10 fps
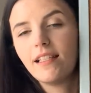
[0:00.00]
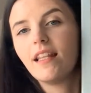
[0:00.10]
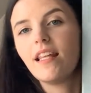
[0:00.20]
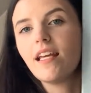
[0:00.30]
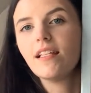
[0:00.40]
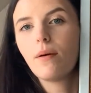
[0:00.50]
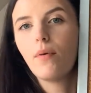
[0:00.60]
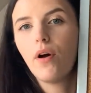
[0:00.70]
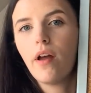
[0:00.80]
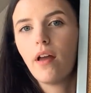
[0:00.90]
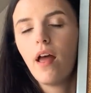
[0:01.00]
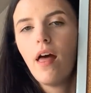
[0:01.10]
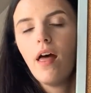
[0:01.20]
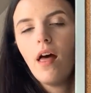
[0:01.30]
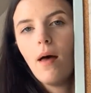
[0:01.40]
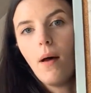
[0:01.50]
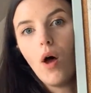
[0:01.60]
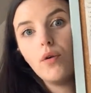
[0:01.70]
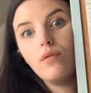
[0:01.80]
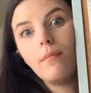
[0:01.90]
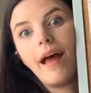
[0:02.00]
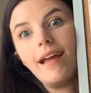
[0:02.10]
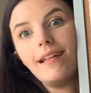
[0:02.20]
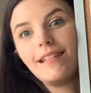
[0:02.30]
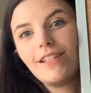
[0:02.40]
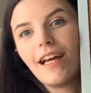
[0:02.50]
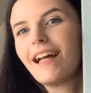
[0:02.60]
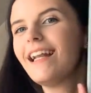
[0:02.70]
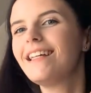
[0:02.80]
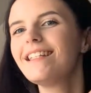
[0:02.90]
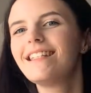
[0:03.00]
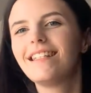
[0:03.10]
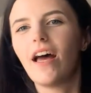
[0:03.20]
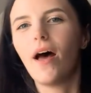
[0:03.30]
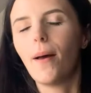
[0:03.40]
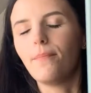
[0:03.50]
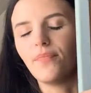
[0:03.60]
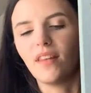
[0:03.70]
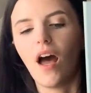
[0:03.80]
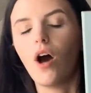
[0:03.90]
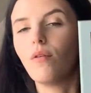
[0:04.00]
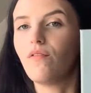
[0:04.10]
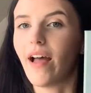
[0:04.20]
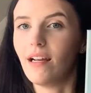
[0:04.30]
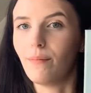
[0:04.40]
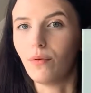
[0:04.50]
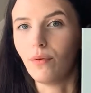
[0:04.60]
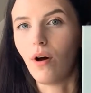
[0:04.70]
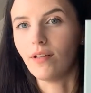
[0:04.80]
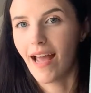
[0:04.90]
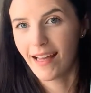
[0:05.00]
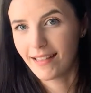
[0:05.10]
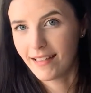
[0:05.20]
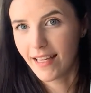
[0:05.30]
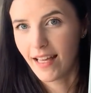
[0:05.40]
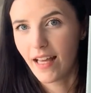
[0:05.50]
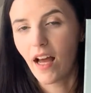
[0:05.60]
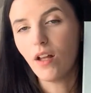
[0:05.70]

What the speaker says: These are my own made checklists that are available on Etsy,